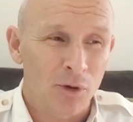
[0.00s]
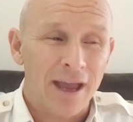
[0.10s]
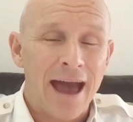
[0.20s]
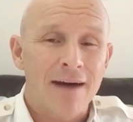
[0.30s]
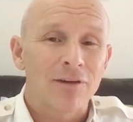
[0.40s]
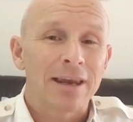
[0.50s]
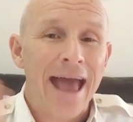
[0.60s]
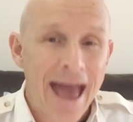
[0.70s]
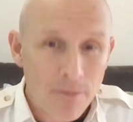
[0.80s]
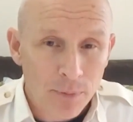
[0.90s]
have an
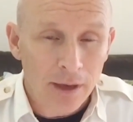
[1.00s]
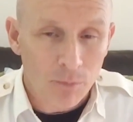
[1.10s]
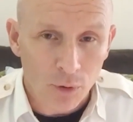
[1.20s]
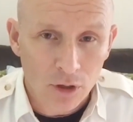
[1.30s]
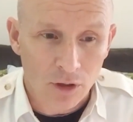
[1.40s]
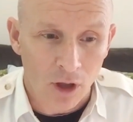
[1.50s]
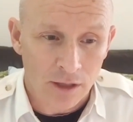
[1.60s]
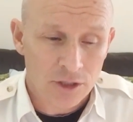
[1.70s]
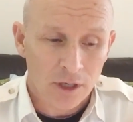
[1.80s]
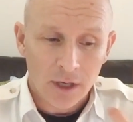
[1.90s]
epic book launch.
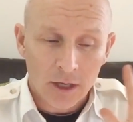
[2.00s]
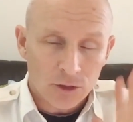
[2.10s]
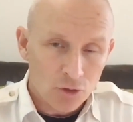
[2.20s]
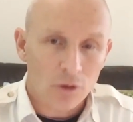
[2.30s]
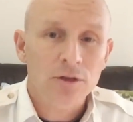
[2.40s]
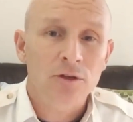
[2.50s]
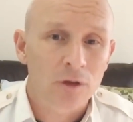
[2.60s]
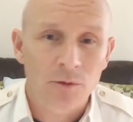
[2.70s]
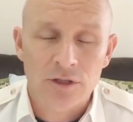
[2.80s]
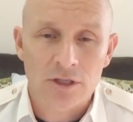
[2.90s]
George
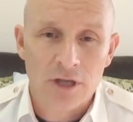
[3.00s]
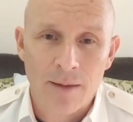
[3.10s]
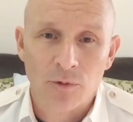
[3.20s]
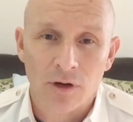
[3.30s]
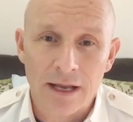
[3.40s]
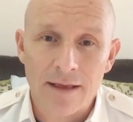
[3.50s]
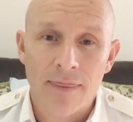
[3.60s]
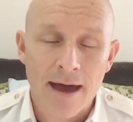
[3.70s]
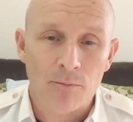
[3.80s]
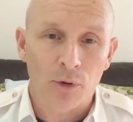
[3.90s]
contributes a chapter in
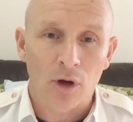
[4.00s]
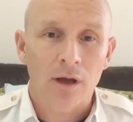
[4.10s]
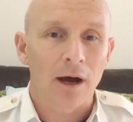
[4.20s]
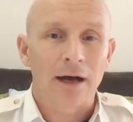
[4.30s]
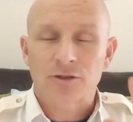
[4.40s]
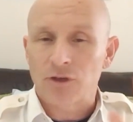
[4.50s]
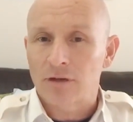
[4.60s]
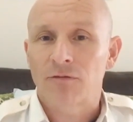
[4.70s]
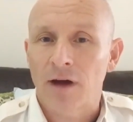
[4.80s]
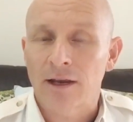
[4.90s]
that book, so you can
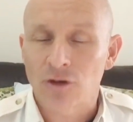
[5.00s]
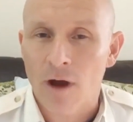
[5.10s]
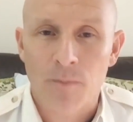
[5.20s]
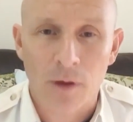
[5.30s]
find Your Epic